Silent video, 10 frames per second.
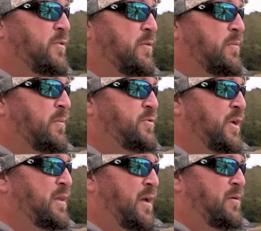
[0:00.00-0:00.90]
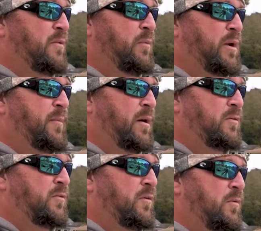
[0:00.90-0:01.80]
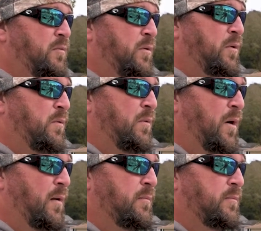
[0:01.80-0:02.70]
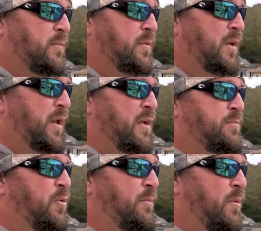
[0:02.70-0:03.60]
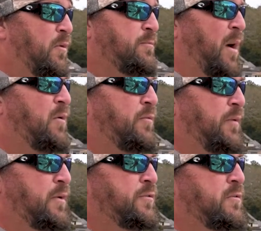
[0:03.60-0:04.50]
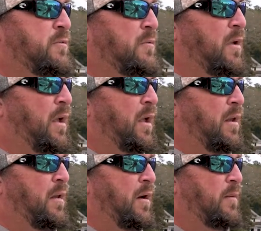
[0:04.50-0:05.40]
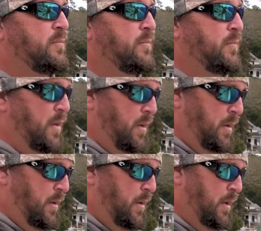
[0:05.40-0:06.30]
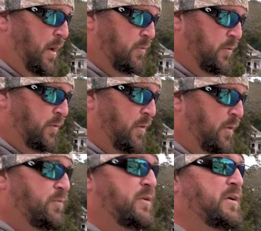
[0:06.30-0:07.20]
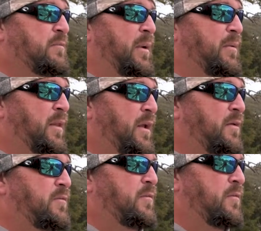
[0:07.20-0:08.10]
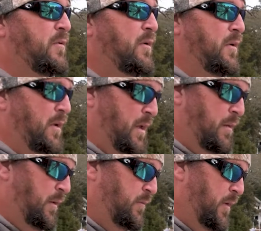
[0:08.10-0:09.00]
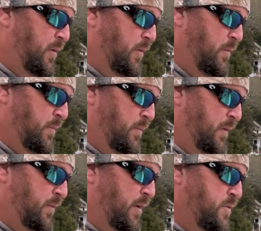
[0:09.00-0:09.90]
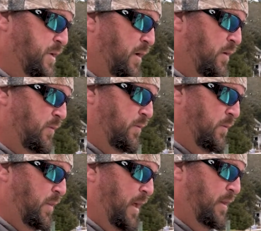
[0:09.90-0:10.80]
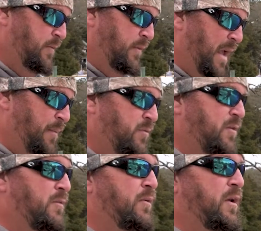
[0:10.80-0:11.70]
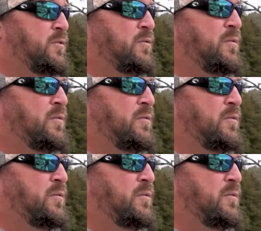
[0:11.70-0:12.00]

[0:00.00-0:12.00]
you get later in the winter months, you tend to catch more and more smaller fish, and as a result, those fish have to be released. And these single J hooks do a lot less damage to the fish.